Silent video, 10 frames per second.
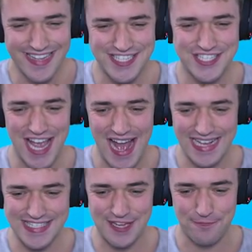this
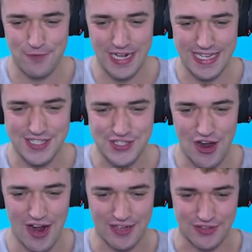Shark is a freaking
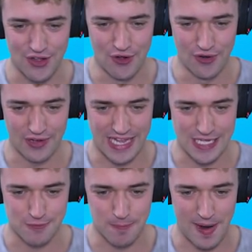jerk, dude. Okay,
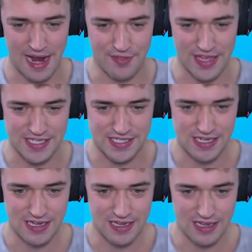let's repair this.
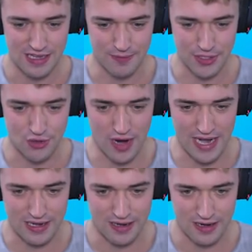Did we do
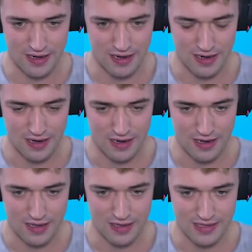it?
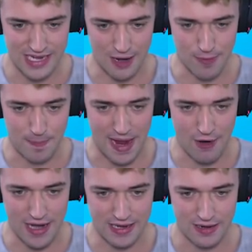Did I
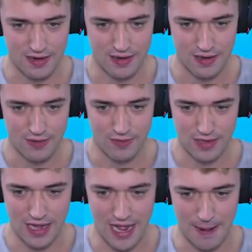repair it?
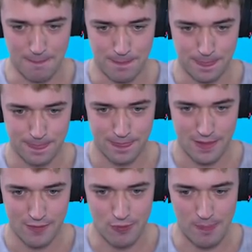and
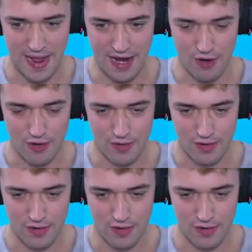repair.